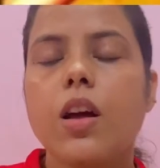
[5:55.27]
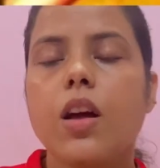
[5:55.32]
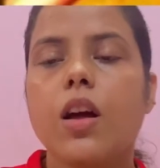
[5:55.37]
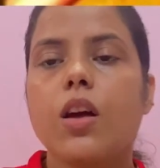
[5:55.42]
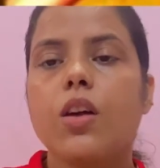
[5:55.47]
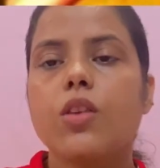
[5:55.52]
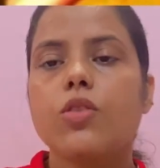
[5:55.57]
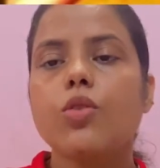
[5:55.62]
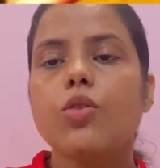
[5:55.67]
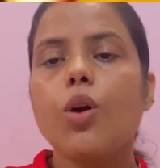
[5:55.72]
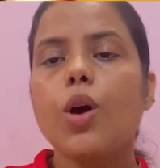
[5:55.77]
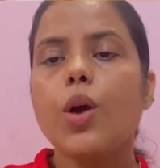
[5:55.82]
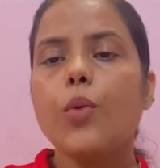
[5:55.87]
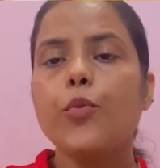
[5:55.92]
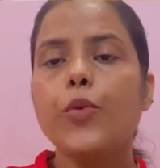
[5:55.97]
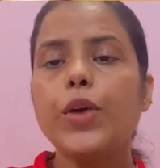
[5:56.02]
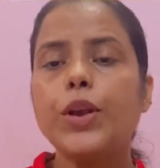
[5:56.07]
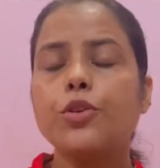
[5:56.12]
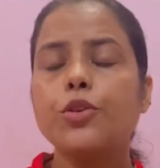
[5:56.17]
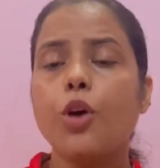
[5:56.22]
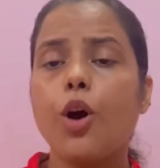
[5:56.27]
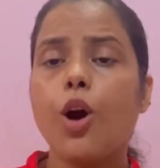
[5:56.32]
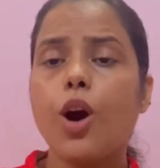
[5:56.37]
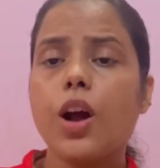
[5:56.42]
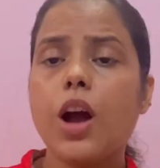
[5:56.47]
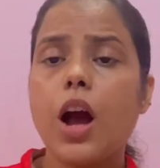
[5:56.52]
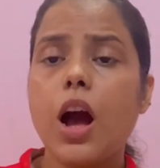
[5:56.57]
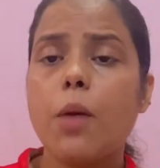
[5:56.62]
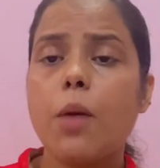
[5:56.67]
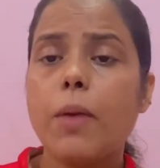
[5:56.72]
So if we
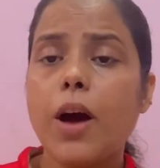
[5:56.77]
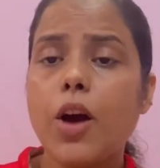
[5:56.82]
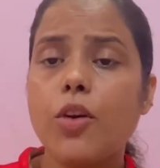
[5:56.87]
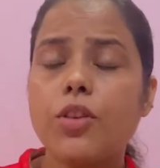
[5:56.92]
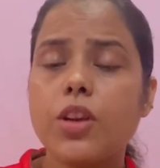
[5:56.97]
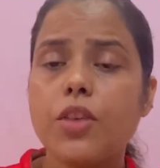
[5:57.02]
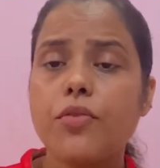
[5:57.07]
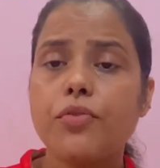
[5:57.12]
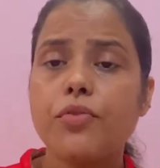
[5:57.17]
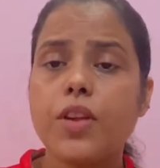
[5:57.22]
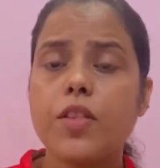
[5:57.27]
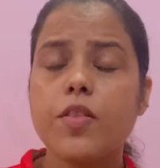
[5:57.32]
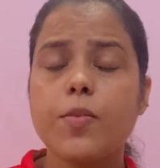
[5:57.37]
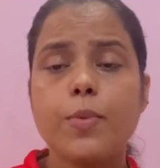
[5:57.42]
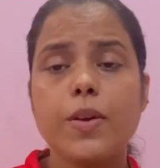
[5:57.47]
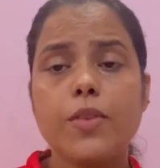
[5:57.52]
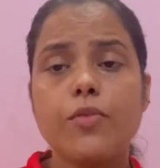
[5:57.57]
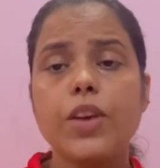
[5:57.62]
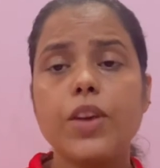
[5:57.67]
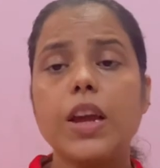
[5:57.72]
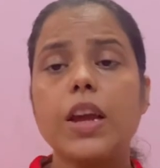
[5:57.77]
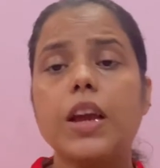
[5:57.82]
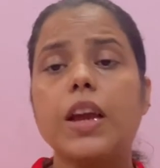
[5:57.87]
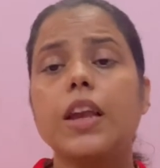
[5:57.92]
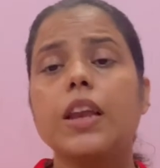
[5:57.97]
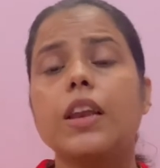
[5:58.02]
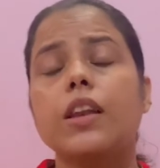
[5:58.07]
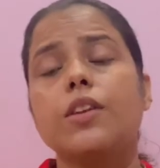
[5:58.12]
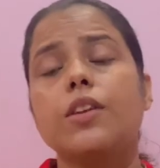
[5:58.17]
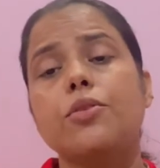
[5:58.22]
talk about difference
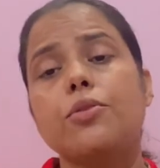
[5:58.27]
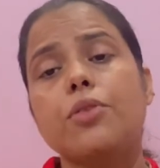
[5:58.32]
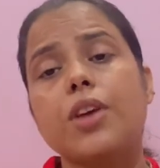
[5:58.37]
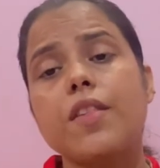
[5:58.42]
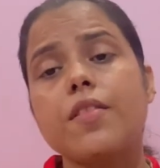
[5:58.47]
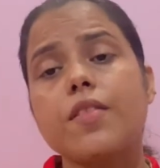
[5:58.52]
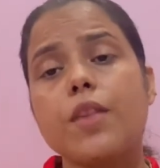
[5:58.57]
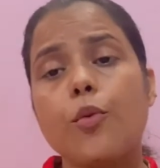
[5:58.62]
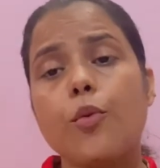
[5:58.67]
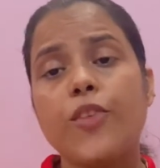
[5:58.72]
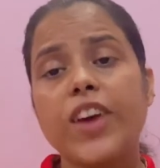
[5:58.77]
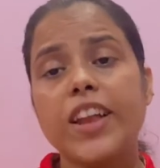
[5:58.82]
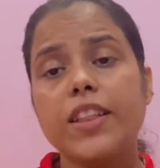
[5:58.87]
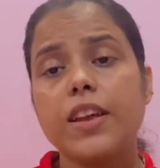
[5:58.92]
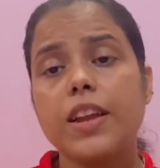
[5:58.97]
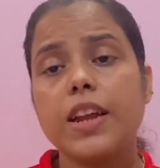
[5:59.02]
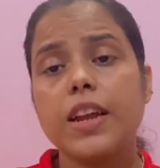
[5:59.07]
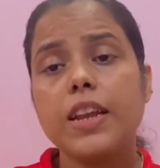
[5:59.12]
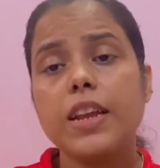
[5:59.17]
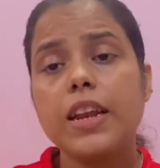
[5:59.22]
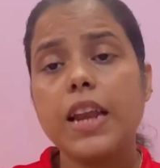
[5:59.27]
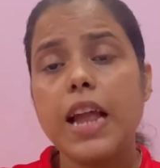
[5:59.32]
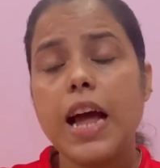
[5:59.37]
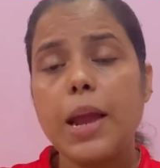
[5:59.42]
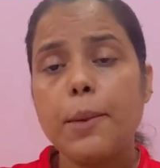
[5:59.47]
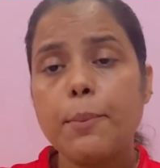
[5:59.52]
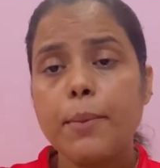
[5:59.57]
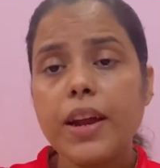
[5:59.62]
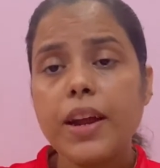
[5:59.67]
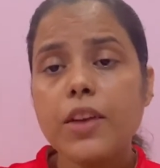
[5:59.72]
between, you can say, weather and
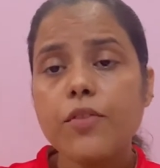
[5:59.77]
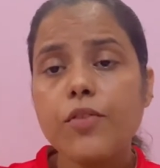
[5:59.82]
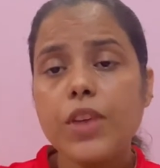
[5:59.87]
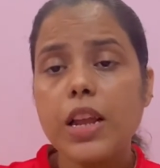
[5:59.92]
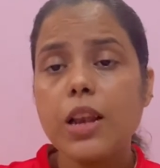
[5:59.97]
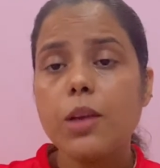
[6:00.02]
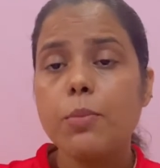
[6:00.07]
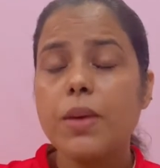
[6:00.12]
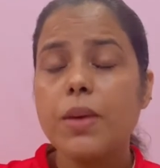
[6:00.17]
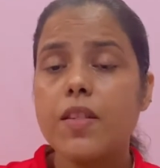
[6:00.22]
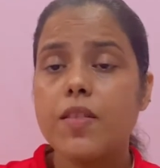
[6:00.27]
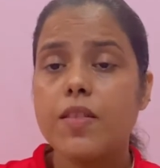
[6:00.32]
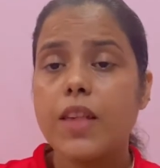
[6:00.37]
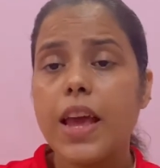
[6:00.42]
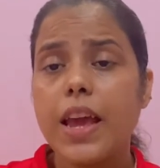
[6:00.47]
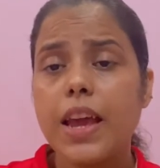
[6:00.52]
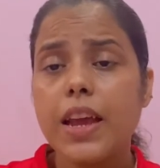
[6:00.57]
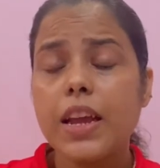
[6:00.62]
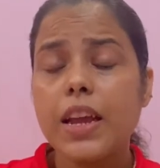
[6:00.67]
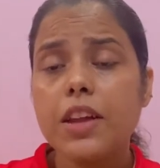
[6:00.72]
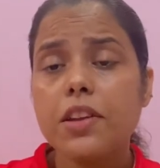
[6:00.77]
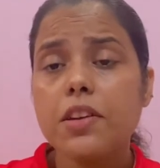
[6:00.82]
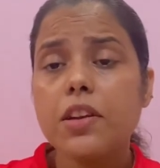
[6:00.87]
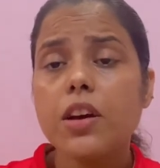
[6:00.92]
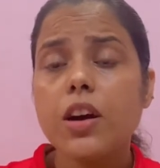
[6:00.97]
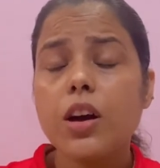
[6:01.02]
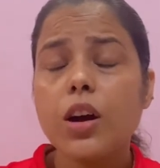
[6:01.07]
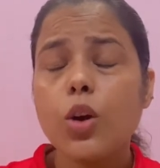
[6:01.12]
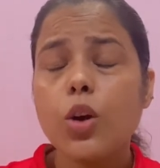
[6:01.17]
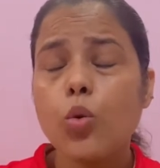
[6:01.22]
climate, we will be saying in
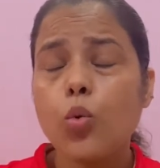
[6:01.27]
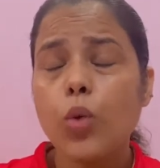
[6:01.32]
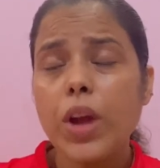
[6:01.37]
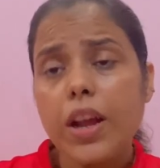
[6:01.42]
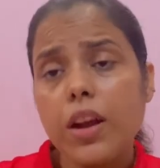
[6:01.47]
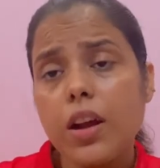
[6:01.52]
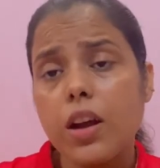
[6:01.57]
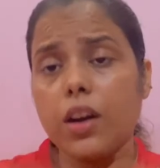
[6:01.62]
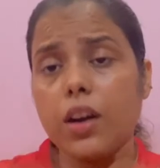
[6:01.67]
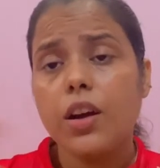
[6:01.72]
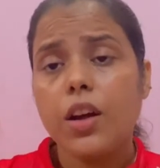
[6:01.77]
a quick